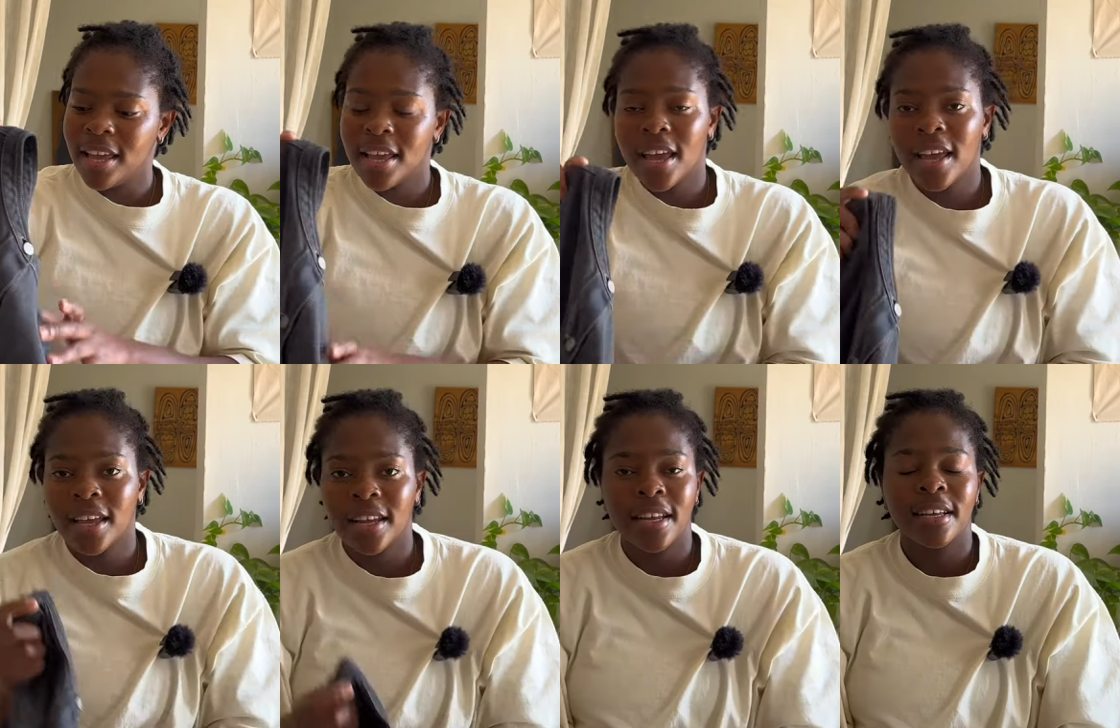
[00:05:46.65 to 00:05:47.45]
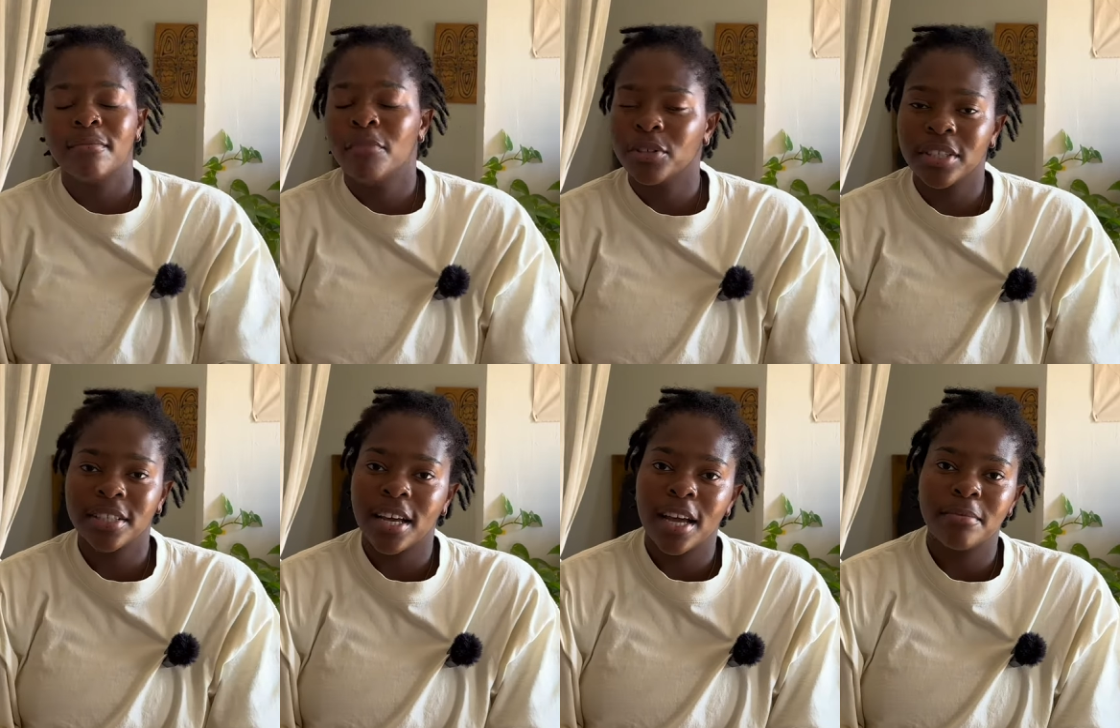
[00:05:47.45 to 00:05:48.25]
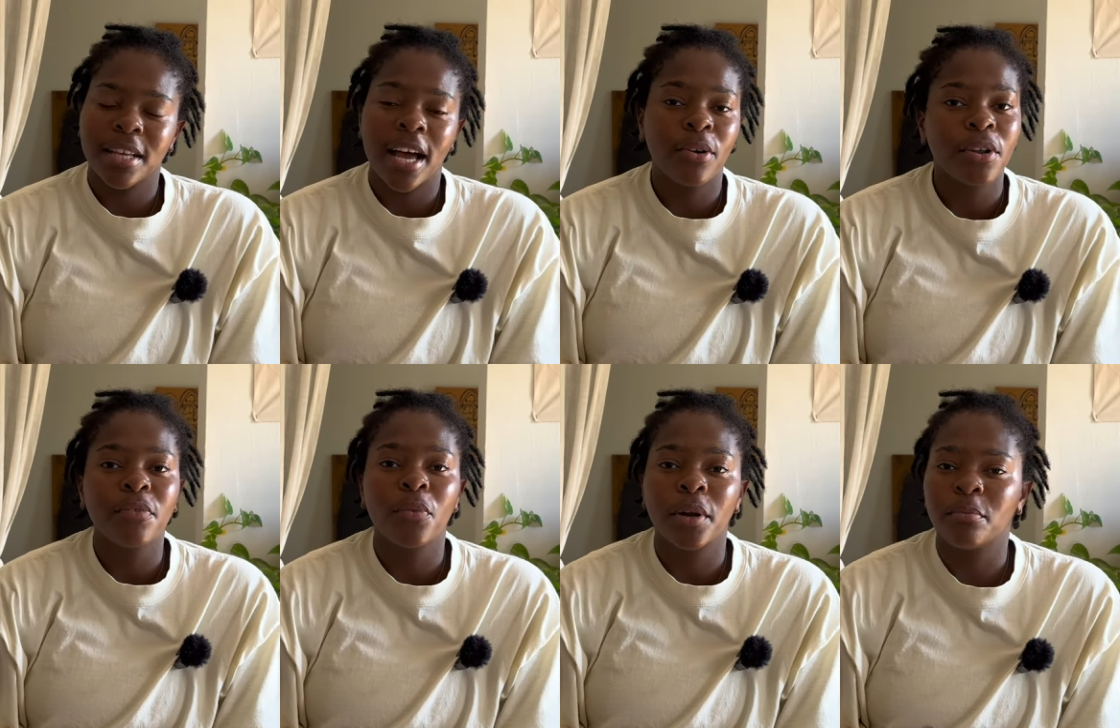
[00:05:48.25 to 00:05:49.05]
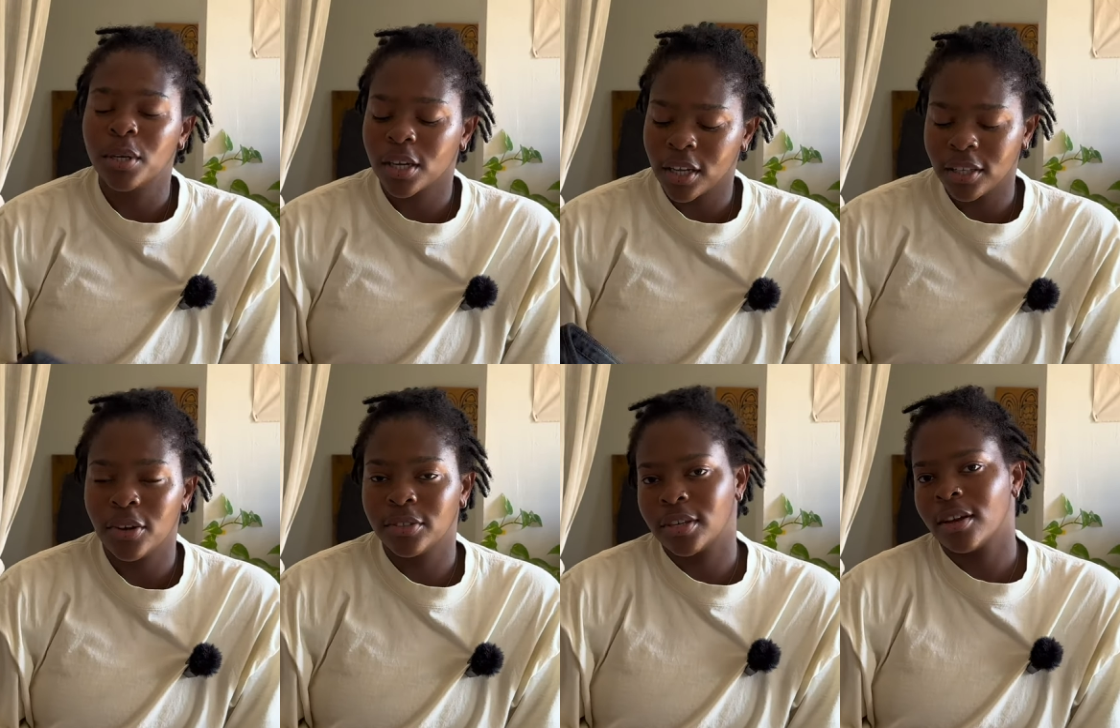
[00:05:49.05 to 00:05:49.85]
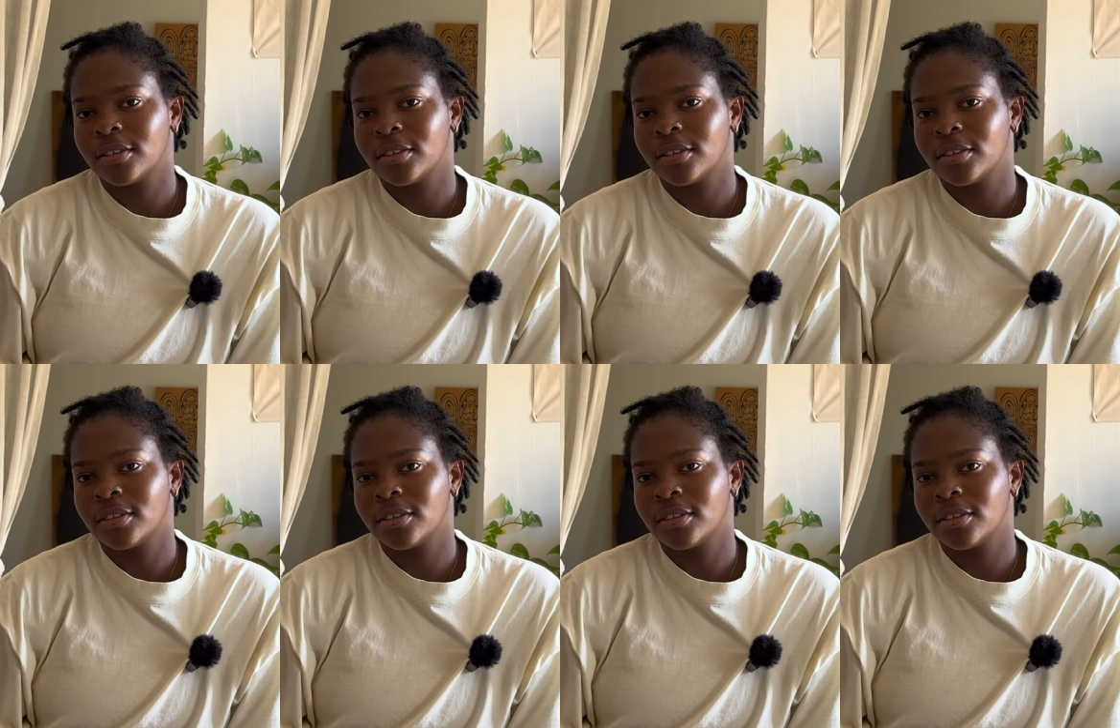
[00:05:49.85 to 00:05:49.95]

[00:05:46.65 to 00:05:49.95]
And most of the times I don't even want to put clothes on.